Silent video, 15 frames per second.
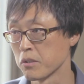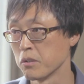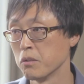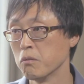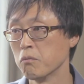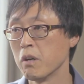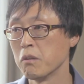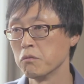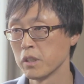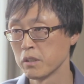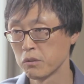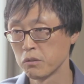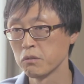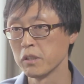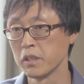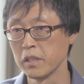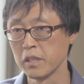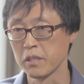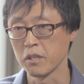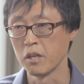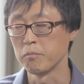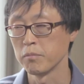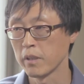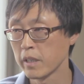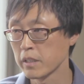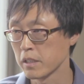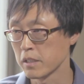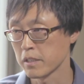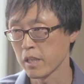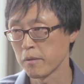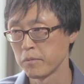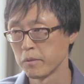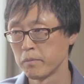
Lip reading: So what we'll do is apply this type